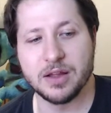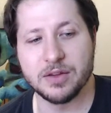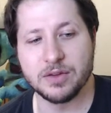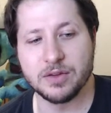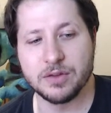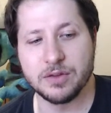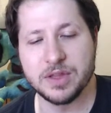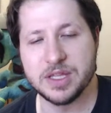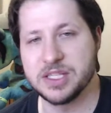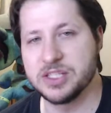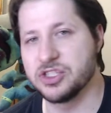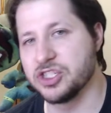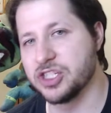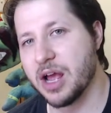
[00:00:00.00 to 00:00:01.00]
these
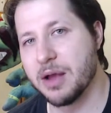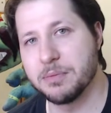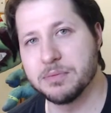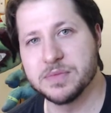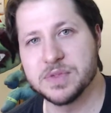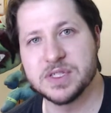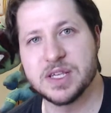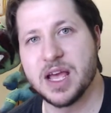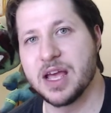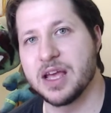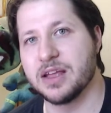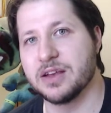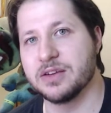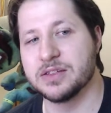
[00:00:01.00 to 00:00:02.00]
gems
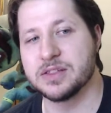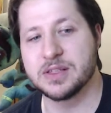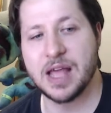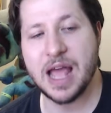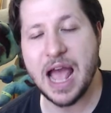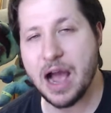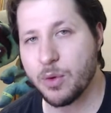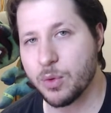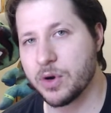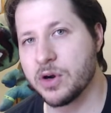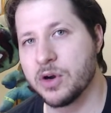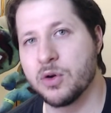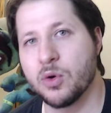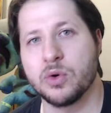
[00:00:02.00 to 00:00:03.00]
and
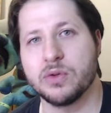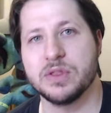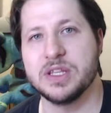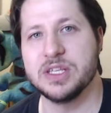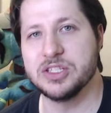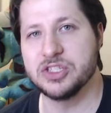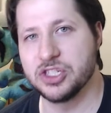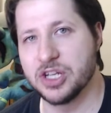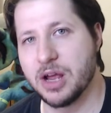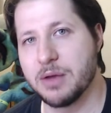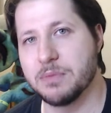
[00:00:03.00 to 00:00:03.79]
Howard, or these gems